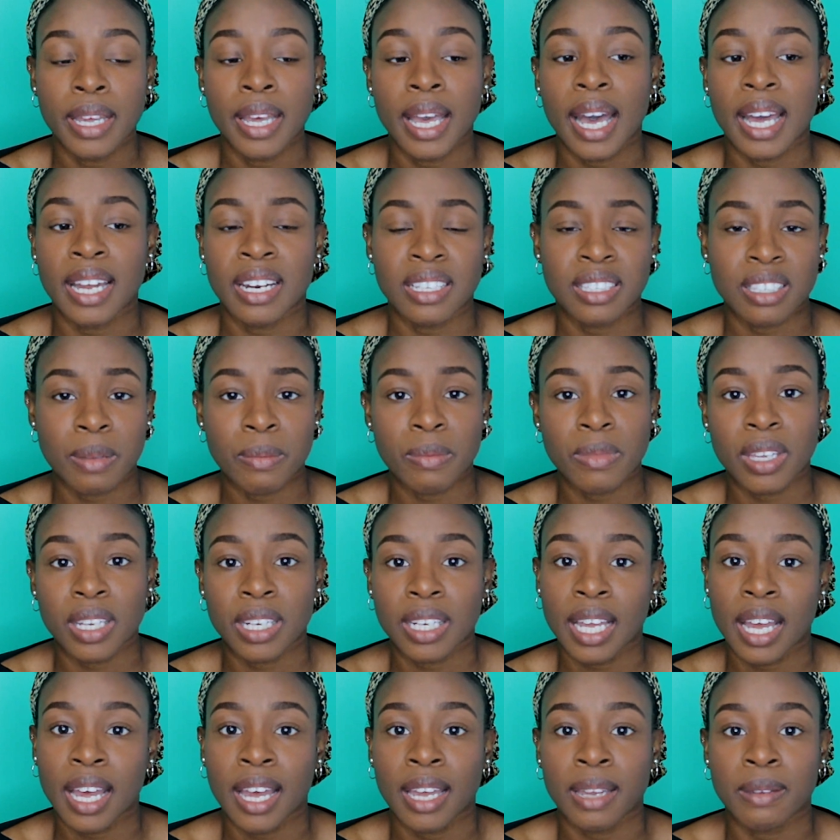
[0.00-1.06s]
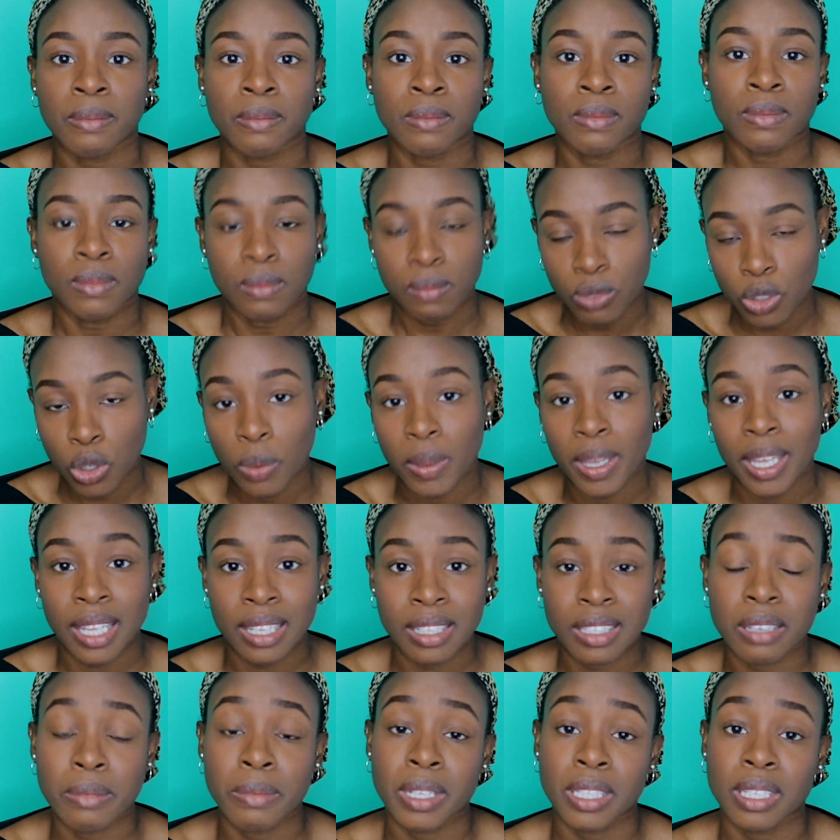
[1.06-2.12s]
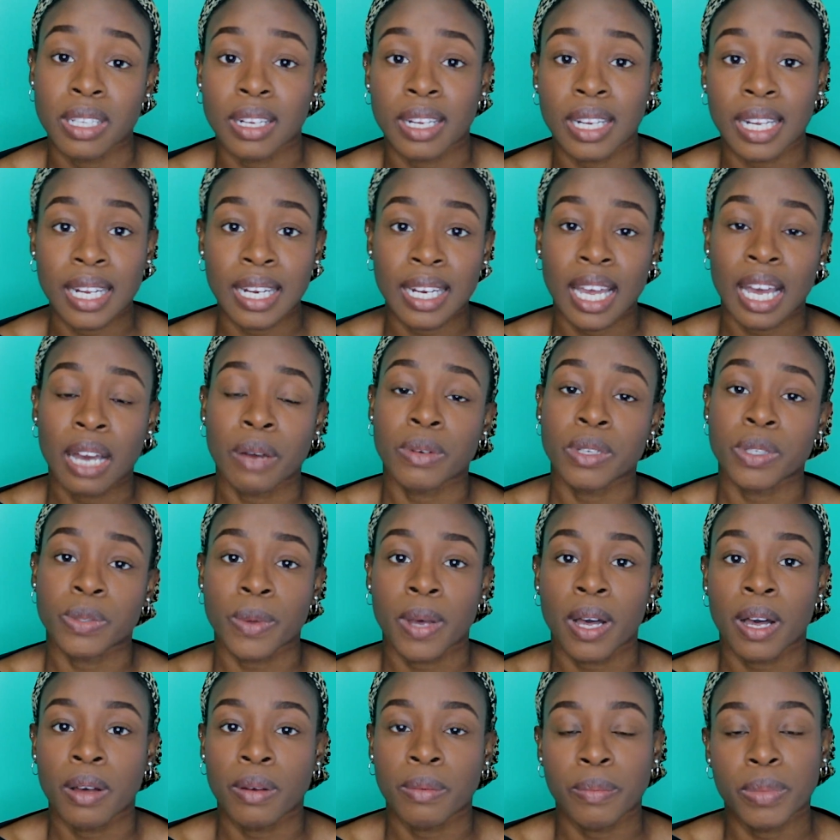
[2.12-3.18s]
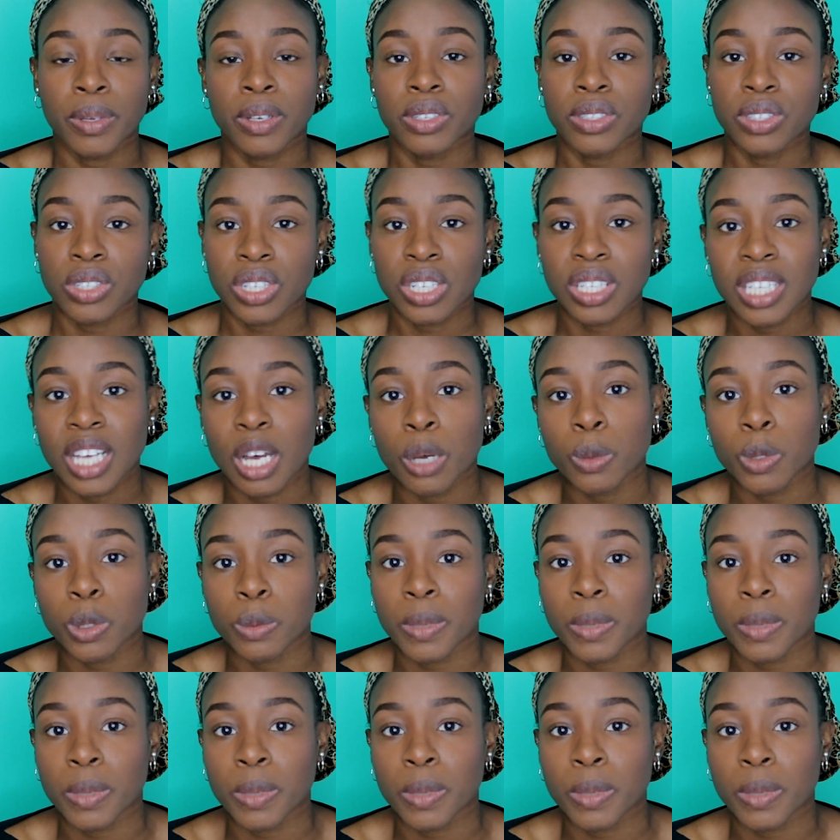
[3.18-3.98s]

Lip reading: and it's something that I'm doing intermittently now as well, because it just helps